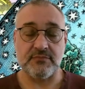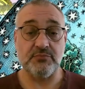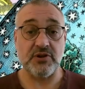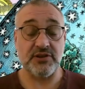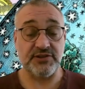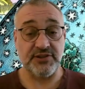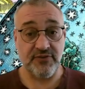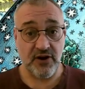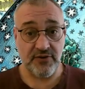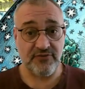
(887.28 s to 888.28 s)
But the
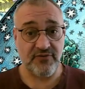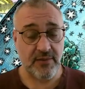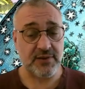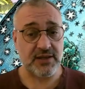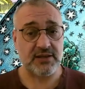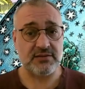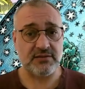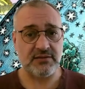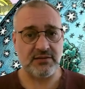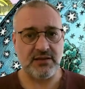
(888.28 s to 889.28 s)
divine feminine
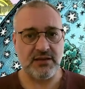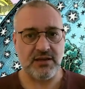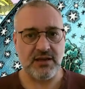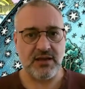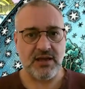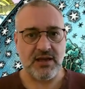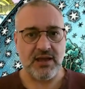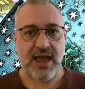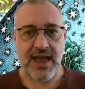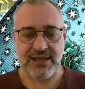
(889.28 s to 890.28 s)

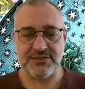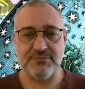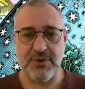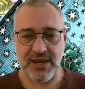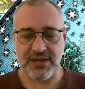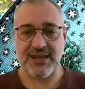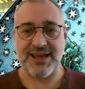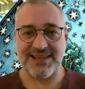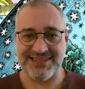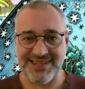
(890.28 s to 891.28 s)
has been
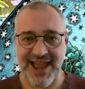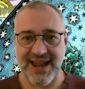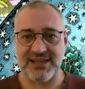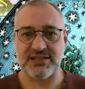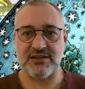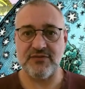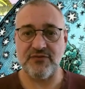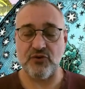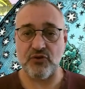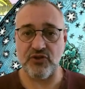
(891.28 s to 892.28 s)
attacked
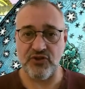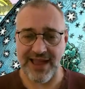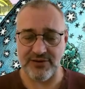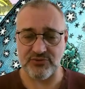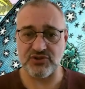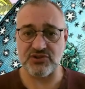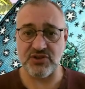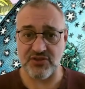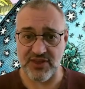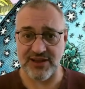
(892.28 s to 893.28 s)
for thousands
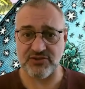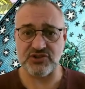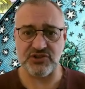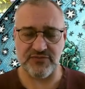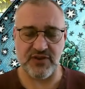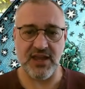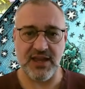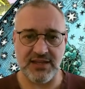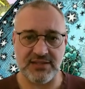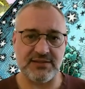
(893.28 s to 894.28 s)
and thousands of
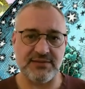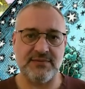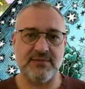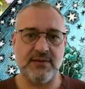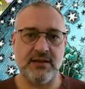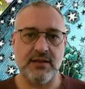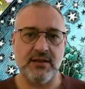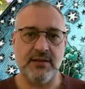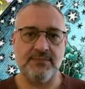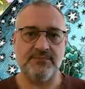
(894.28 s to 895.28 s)
years.
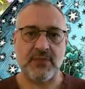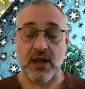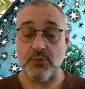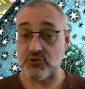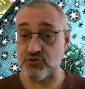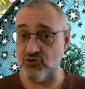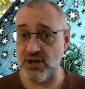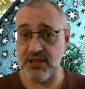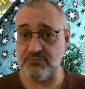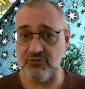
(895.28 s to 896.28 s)
And what's
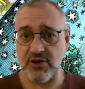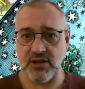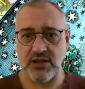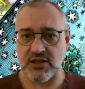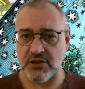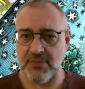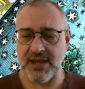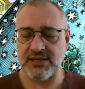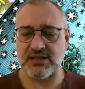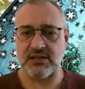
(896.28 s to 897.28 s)
really brilliant and
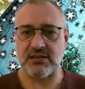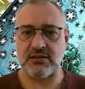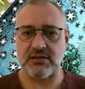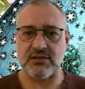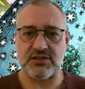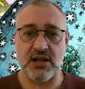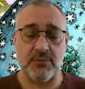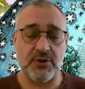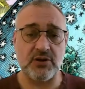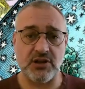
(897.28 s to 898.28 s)
amazing that's
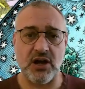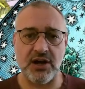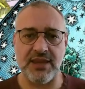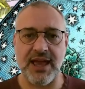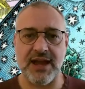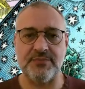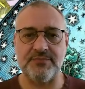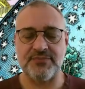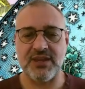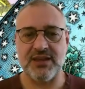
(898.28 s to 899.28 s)
coming online now
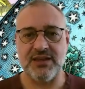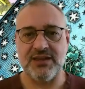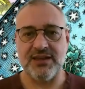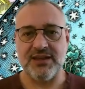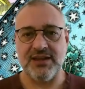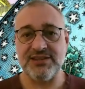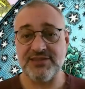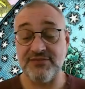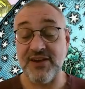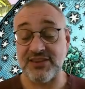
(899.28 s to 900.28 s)
It's
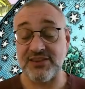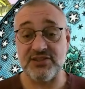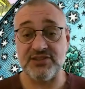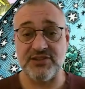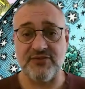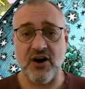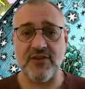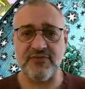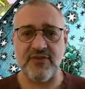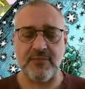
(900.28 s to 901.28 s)
the fact that the
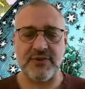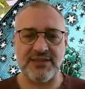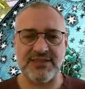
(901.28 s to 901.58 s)
divine feminine